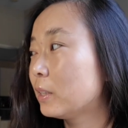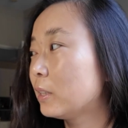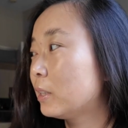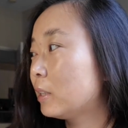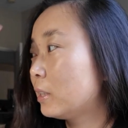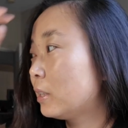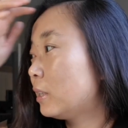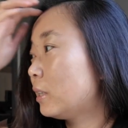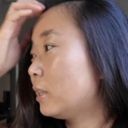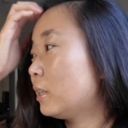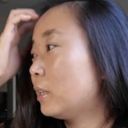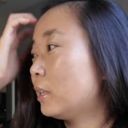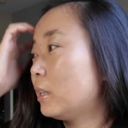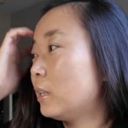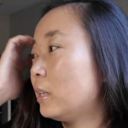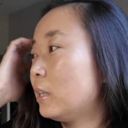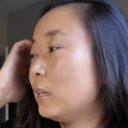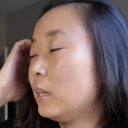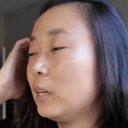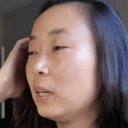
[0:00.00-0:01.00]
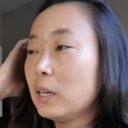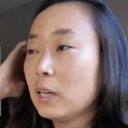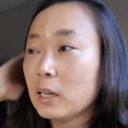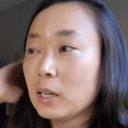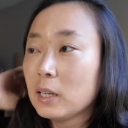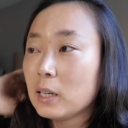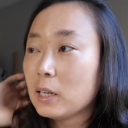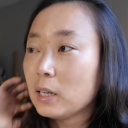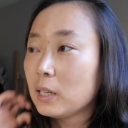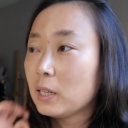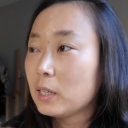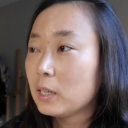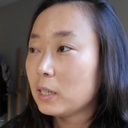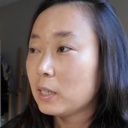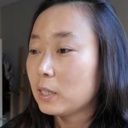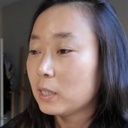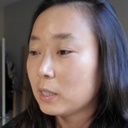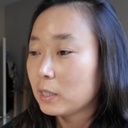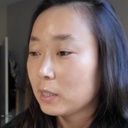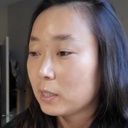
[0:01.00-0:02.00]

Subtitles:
(no one is talking)